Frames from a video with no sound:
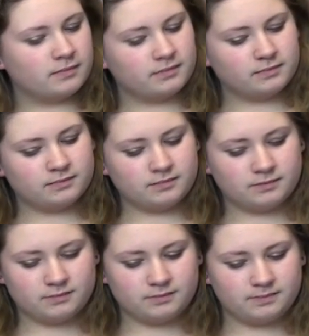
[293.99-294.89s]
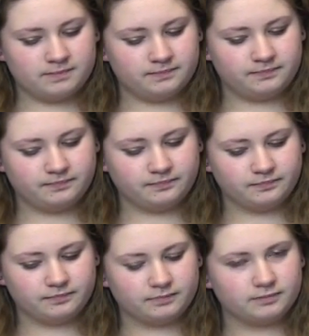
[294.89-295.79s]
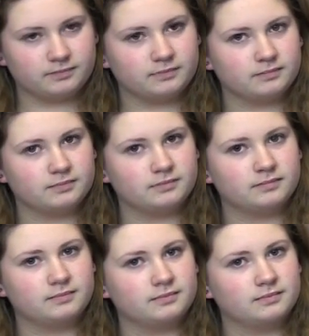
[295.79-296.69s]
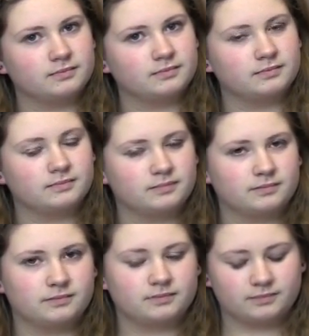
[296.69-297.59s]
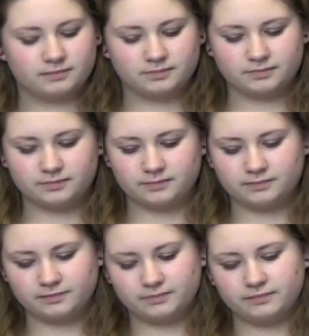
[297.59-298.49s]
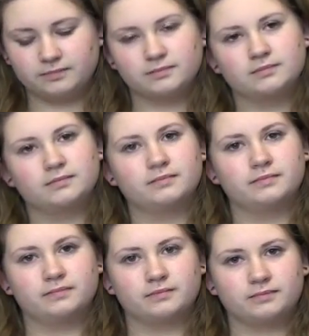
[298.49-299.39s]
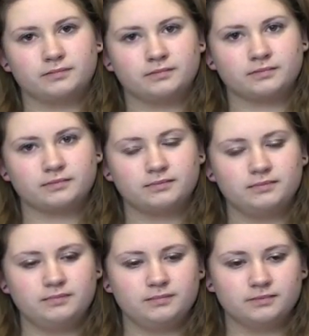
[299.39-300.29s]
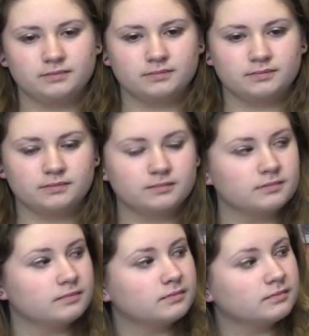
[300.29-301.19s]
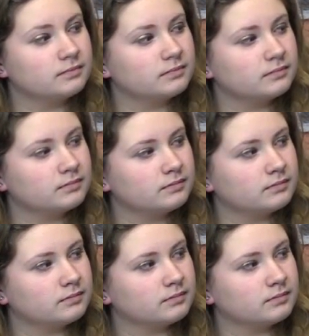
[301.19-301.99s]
(silent)